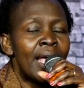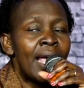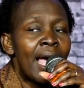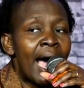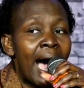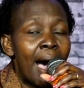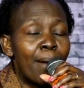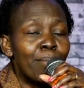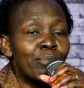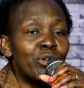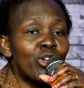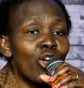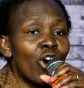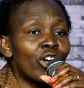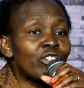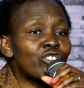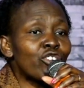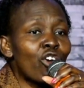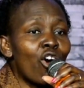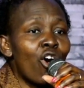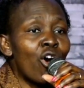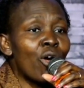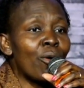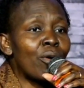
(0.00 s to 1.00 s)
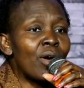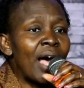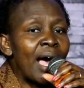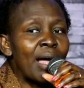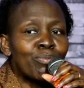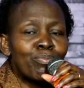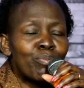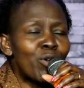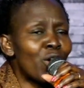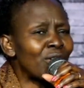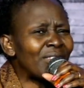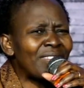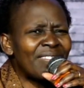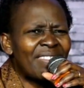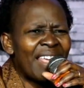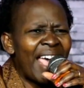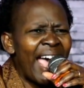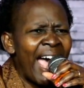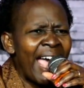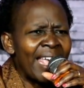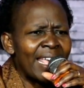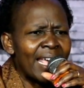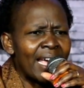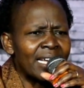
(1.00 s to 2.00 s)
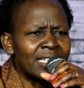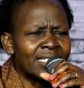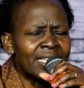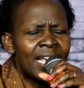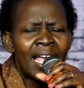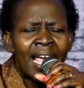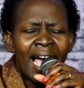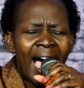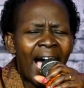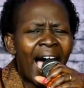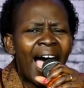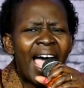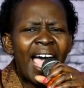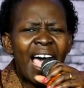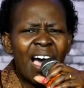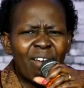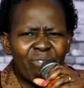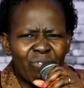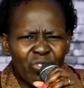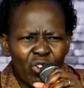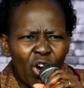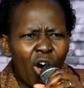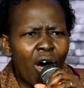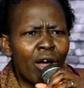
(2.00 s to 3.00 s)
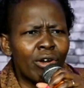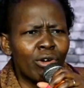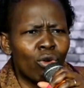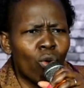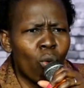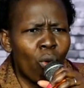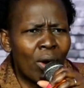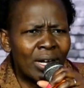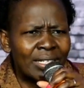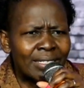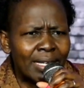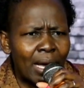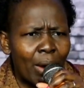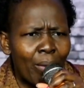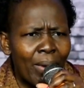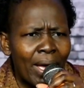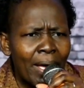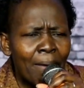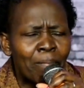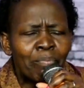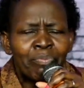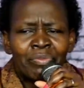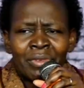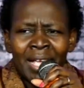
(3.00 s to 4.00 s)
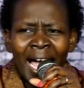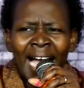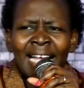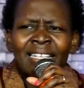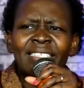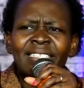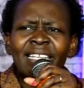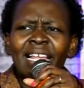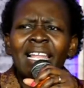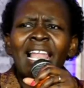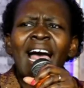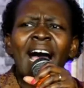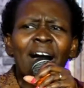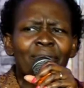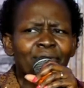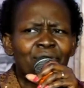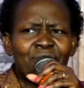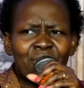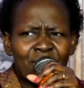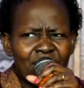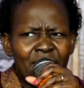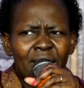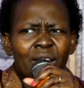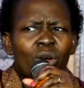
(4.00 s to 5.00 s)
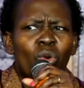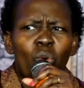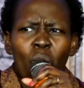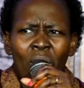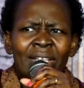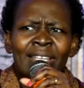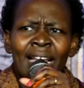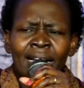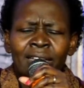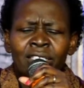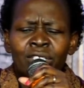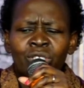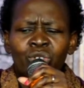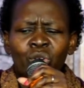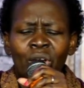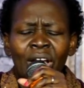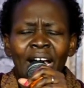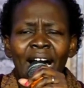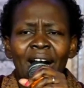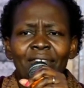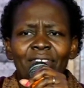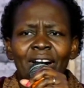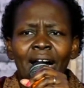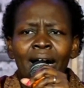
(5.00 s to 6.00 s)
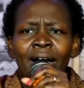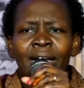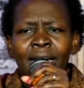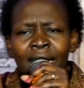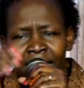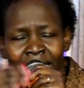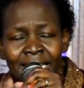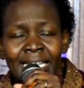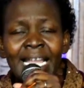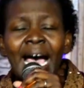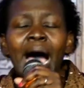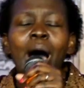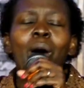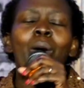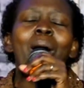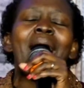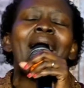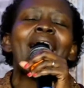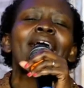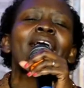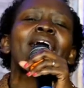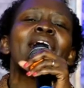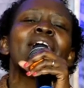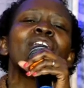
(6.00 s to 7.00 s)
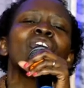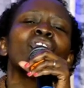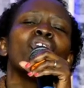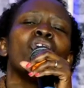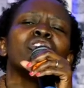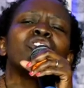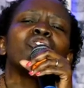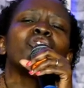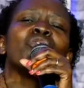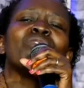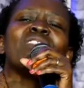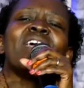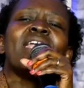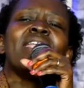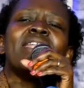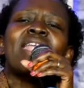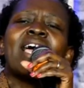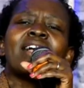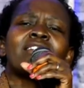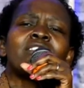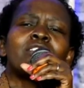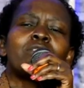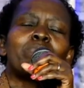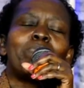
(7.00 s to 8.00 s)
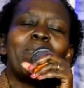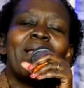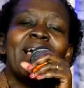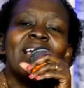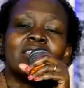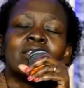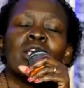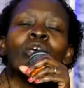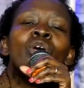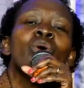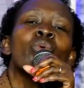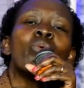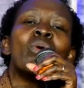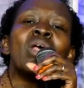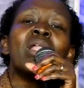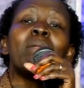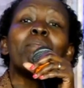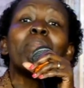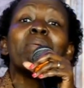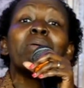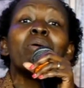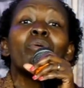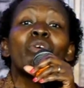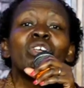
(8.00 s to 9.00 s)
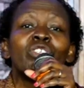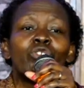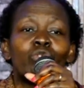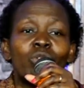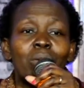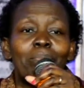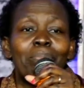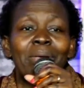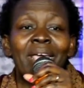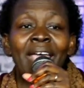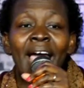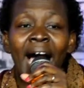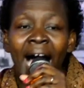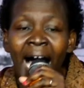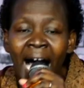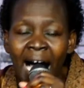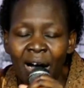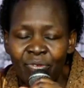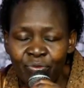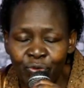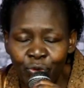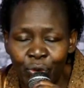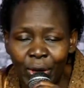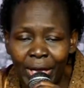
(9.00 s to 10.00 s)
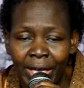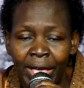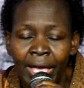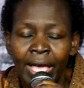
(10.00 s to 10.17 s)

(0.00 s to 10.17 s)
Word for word: I'm not oh, I'm not there yet. I have gone quarter way. I still have three quarters to cover. Now I can go to the next place, will be, which will be halfway.